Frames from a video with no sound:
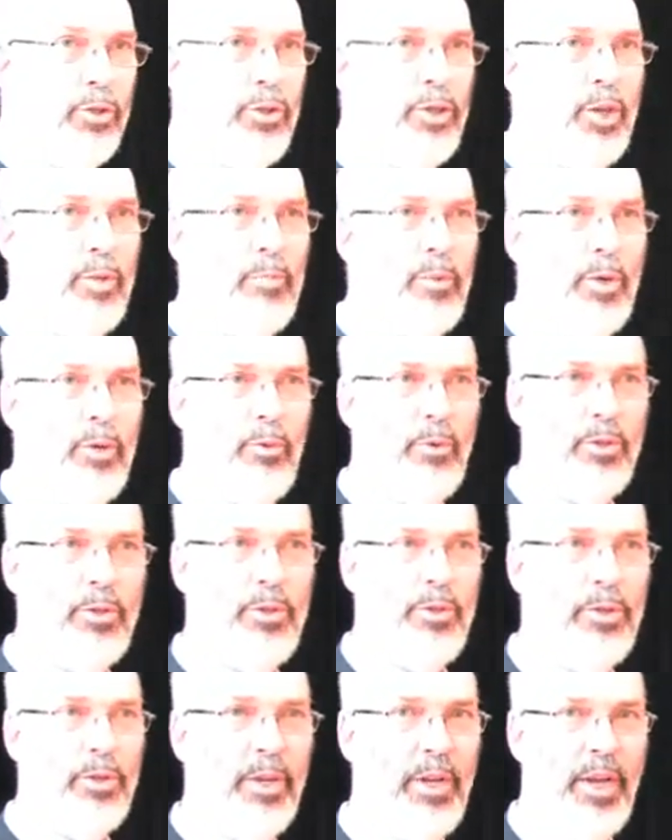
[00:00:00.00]
ship,
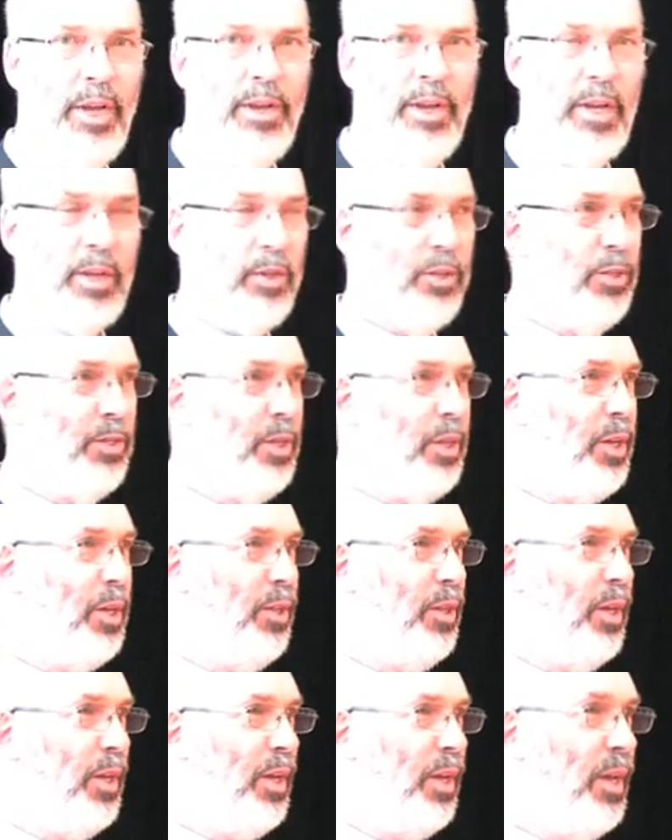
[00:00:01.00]
which you can nowadays see
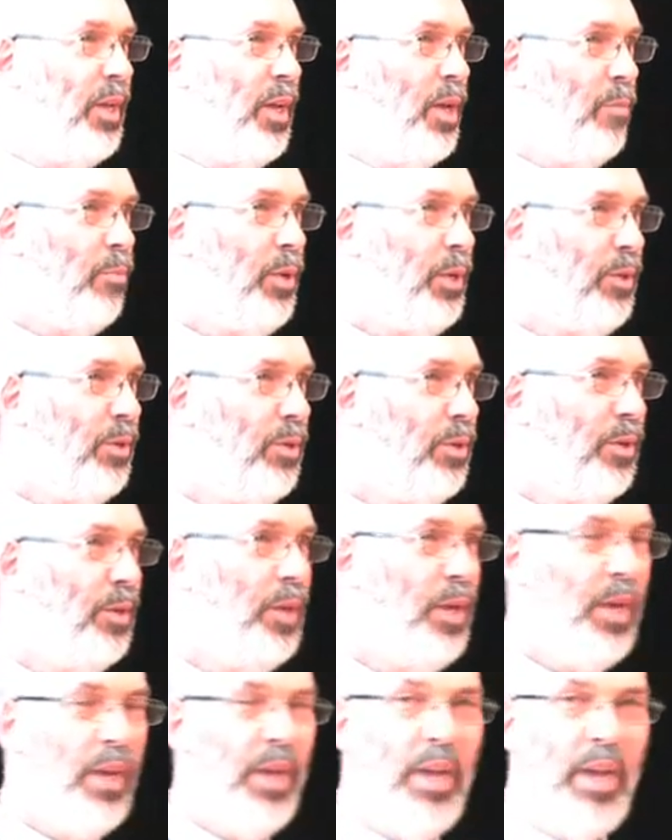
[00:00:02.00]
in the Victor
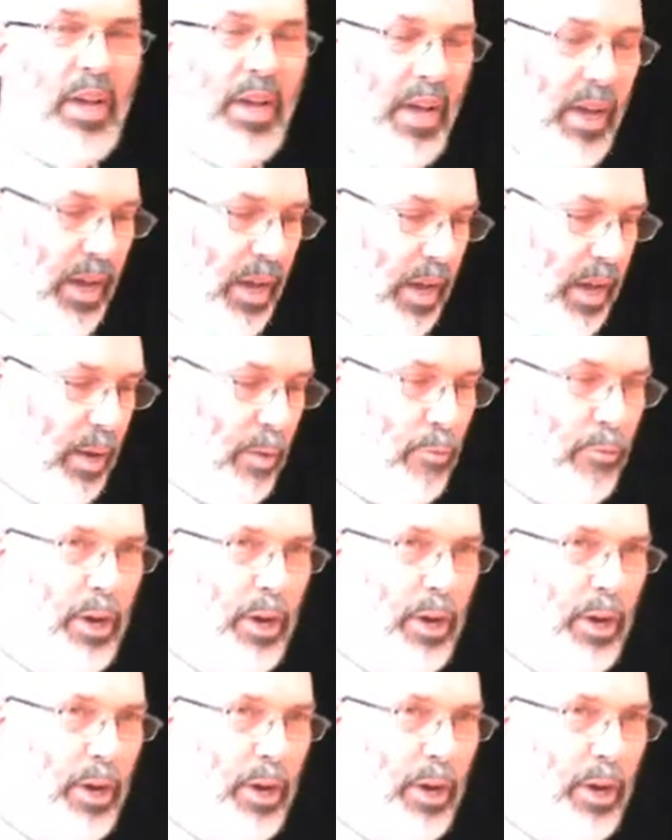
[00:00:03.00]
uh,